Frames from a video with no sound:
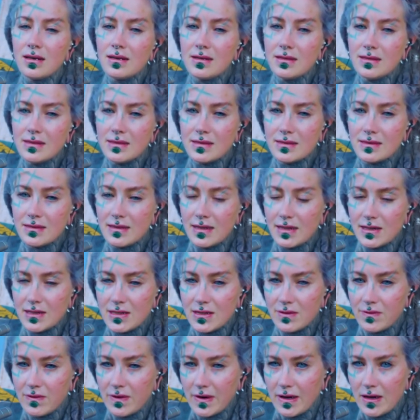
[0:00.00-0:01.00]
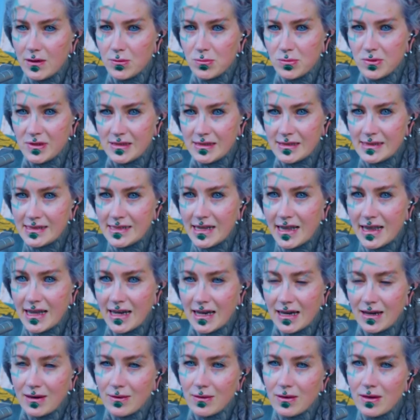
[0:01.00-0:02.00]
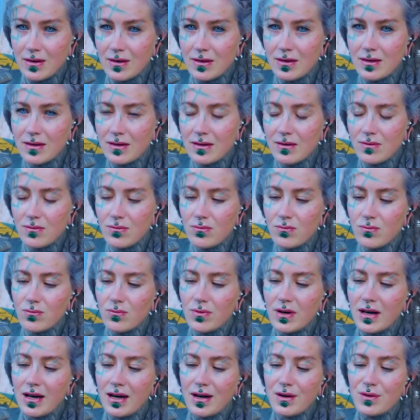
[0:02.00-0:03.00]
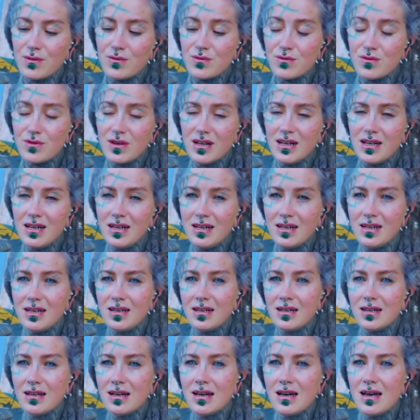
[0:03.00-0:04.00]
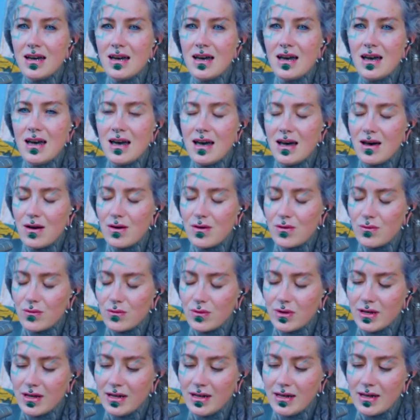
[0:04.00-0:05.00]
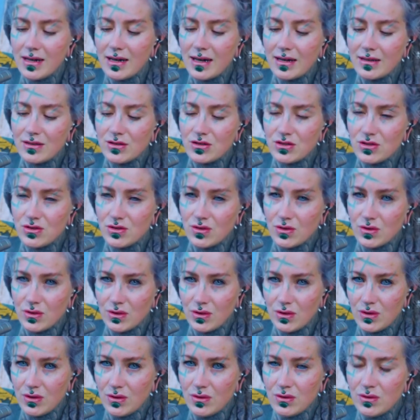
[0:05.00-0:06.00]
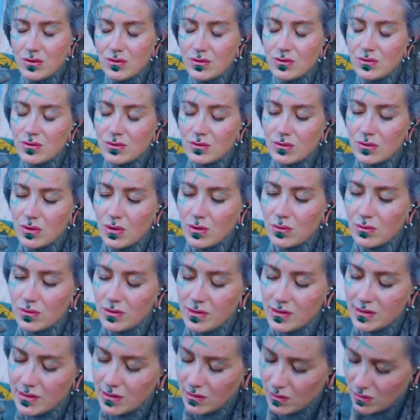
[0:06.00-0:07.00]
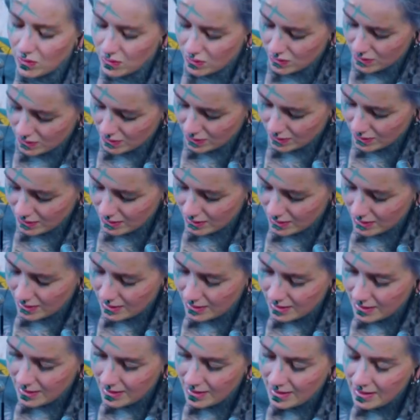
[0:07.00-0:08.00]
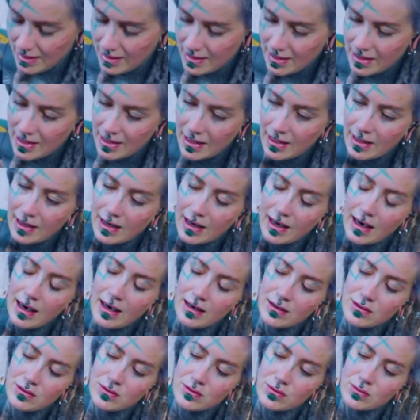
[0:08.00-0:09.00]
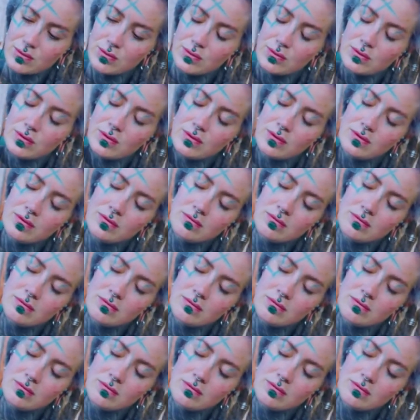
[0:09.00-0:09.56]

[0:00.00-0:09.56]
is such a valuable thing where I really, really enjoy to hold on and to